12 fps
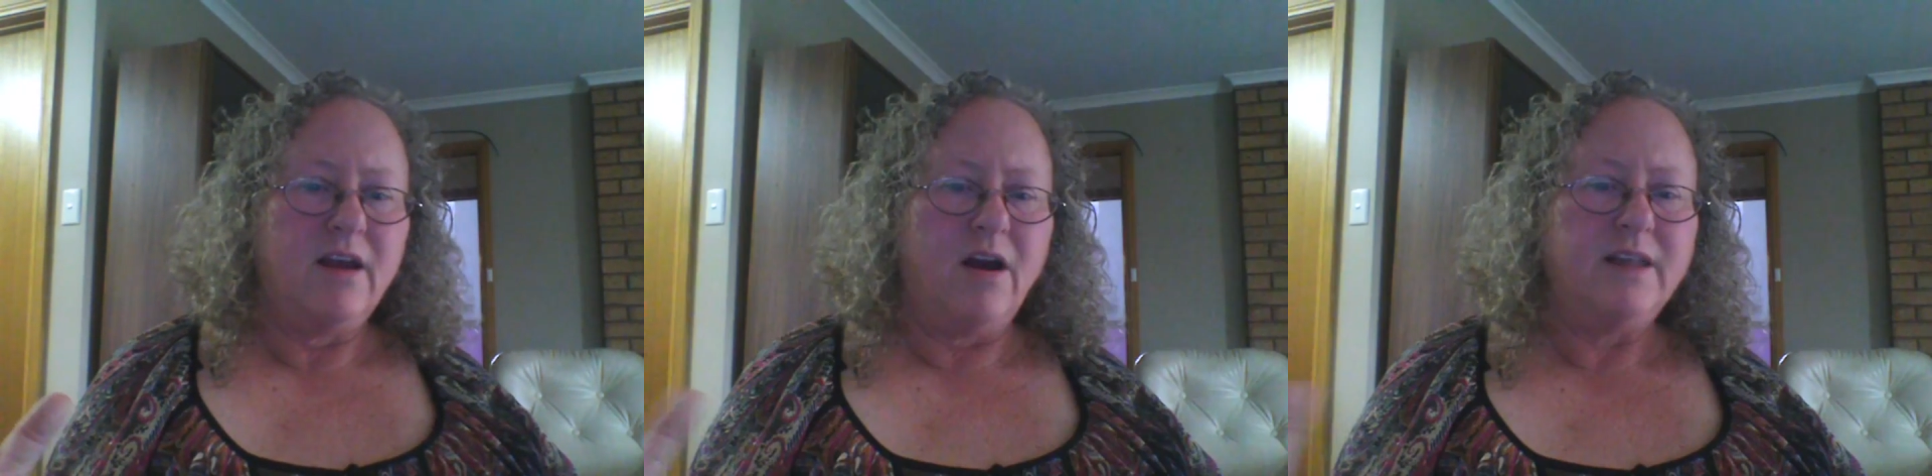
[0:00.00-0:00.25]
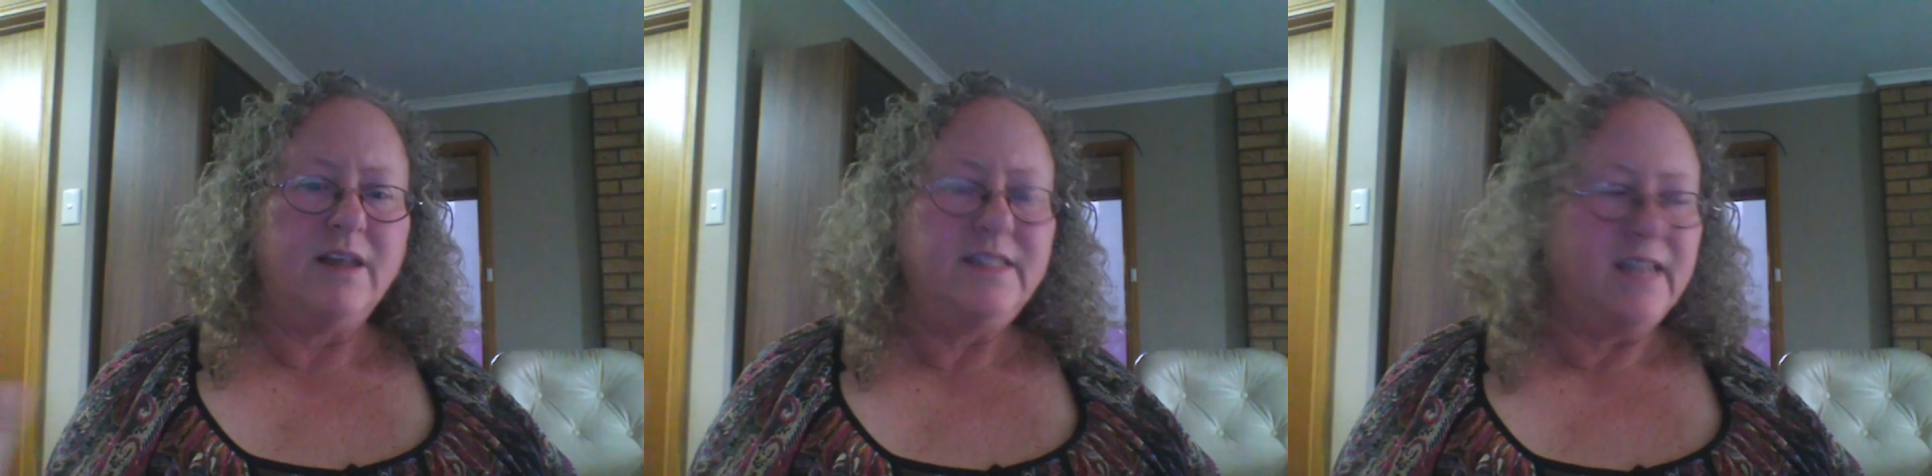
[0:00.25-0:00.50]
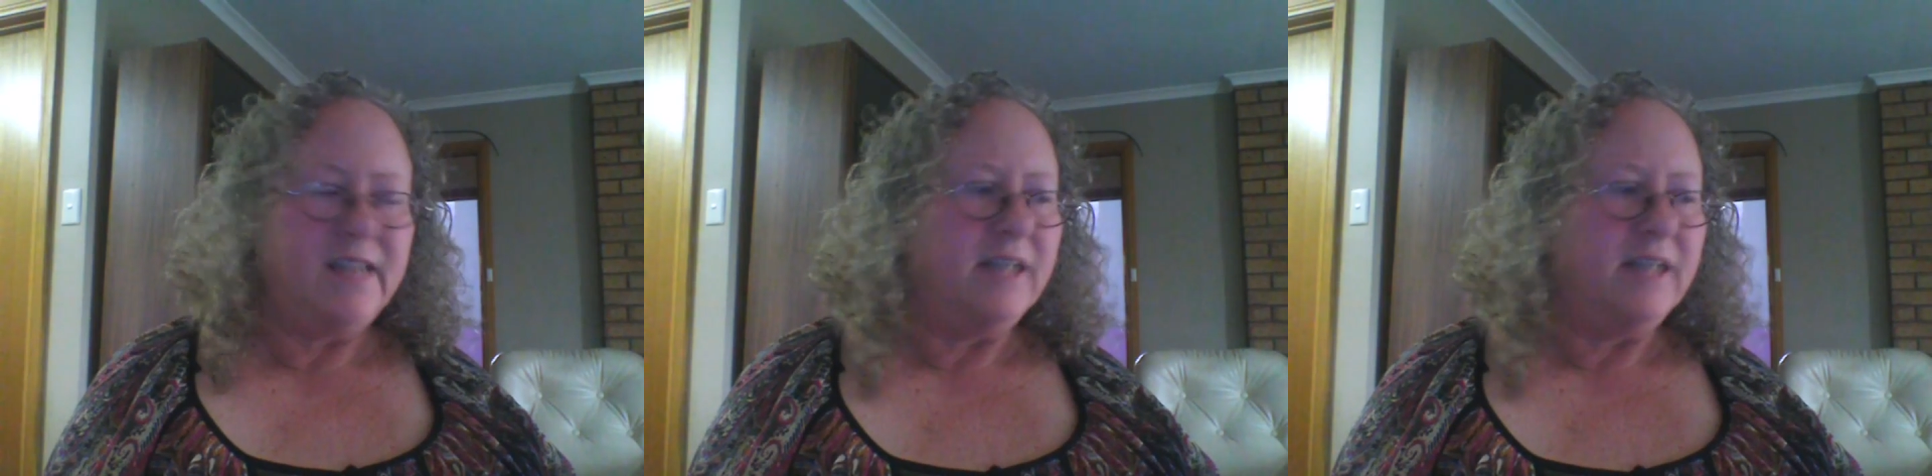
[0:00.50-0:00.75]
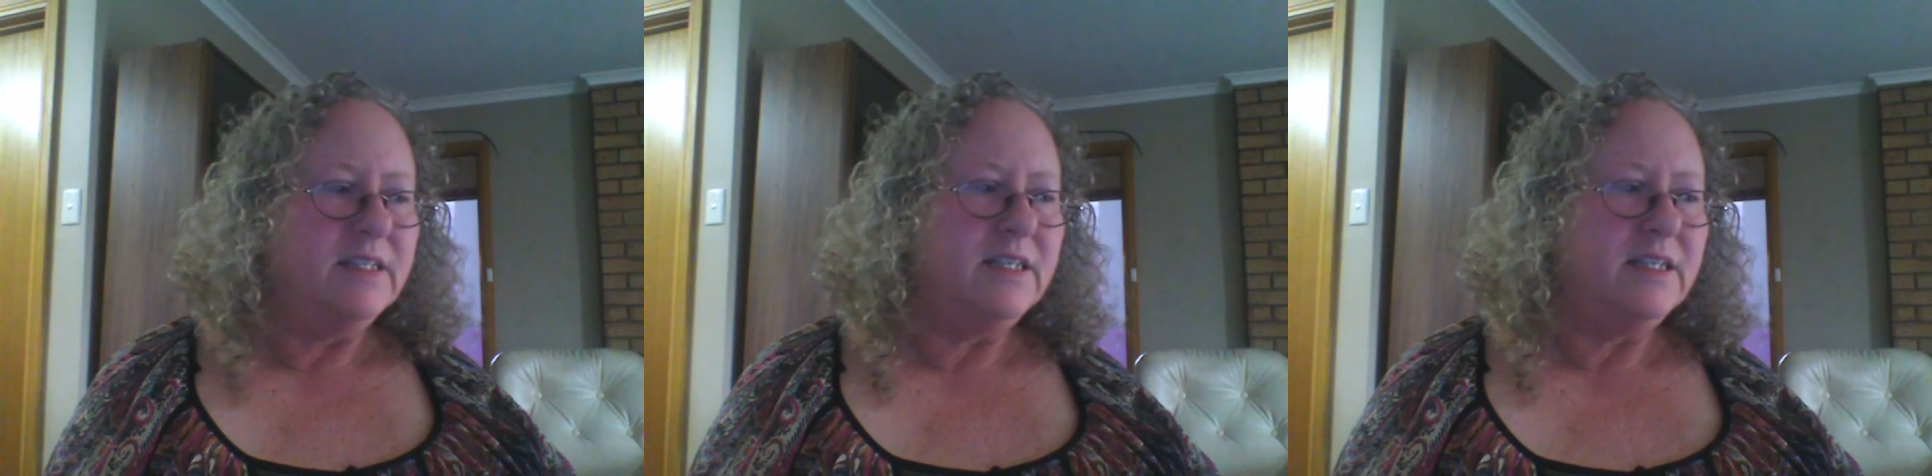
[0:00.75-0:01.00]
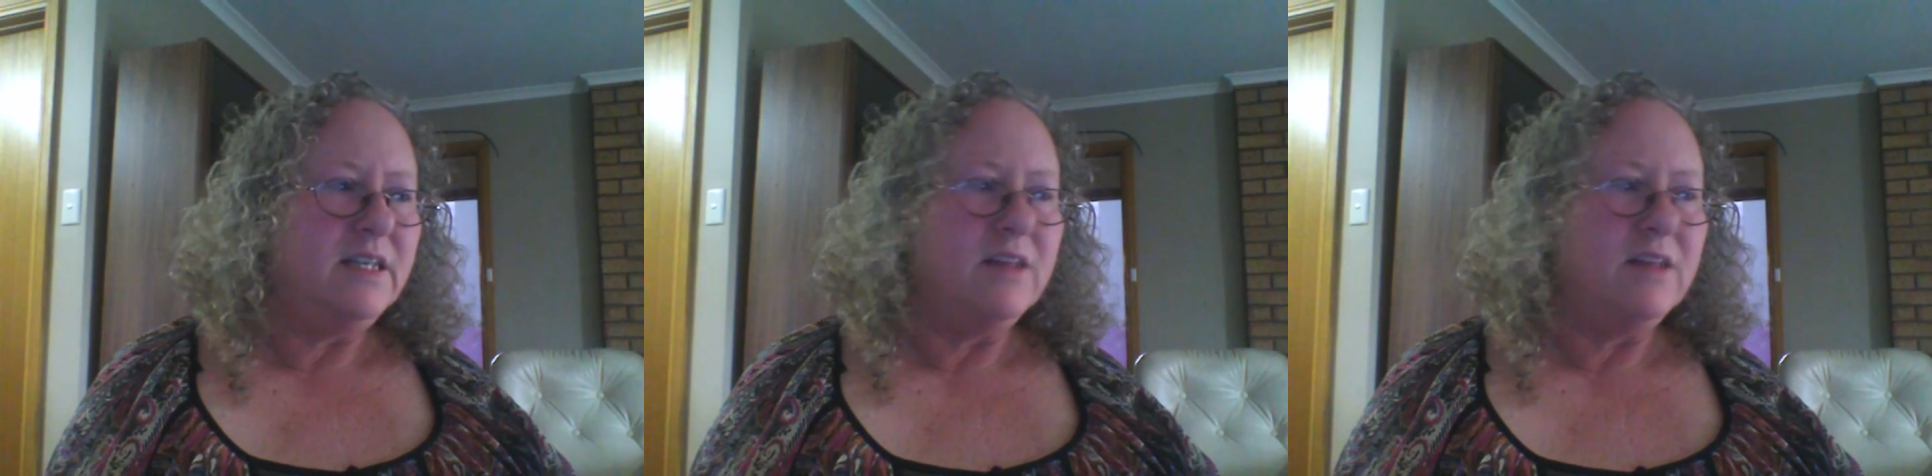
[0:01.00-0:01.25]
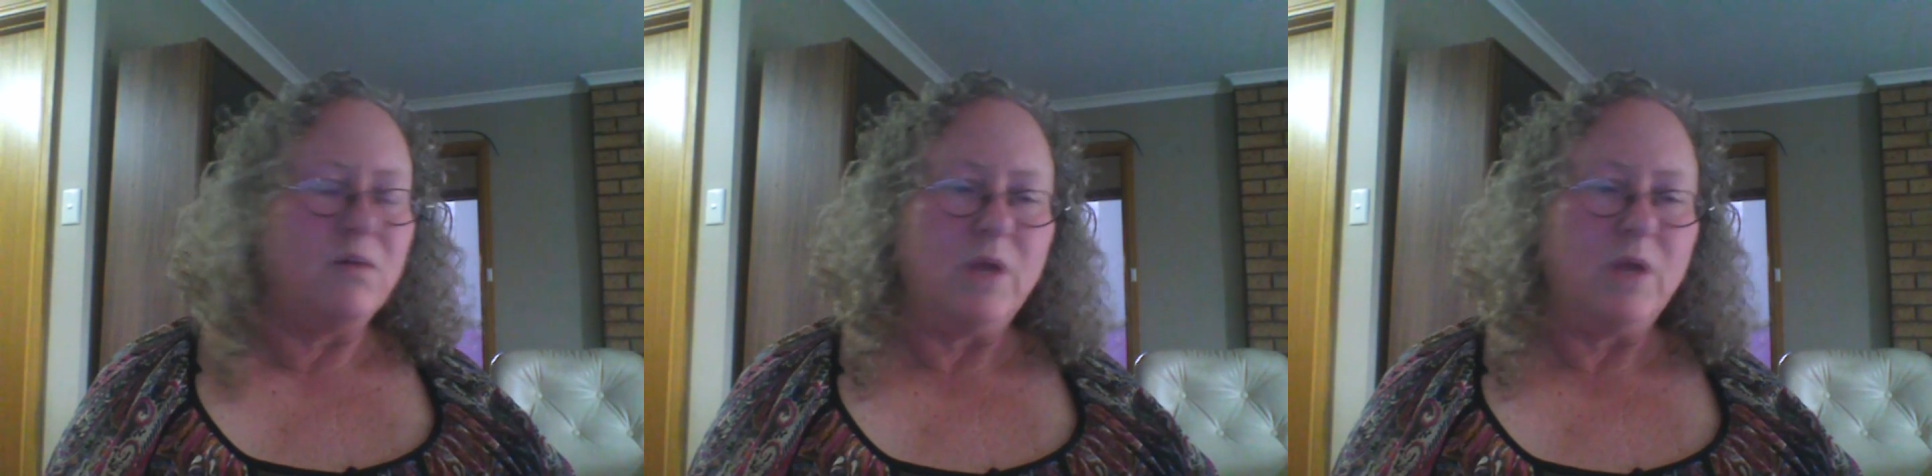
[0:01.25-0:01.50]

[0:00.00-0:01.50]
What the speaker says: identity that